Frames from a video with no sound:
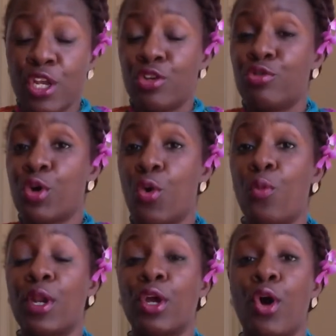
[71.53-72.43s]
You don't
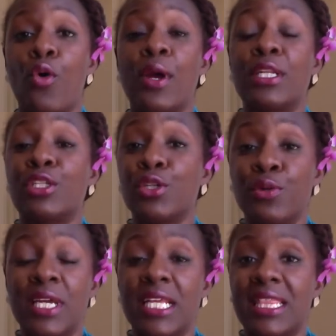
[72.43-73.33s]
want to go and do
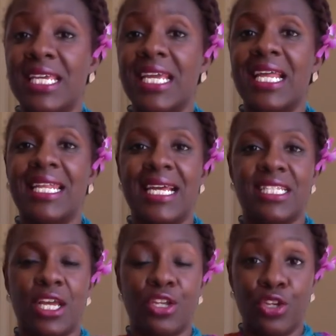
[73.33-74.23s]
anything
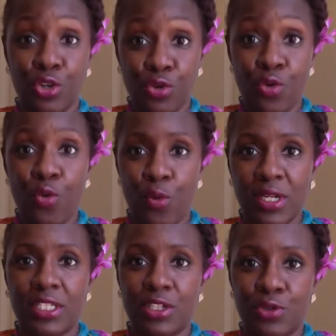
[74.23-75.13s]
unless you
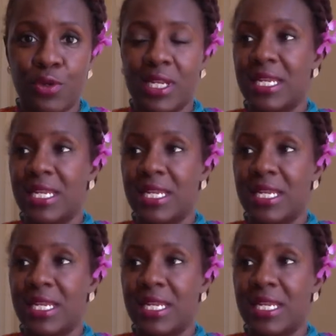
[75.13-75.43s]
want to do it,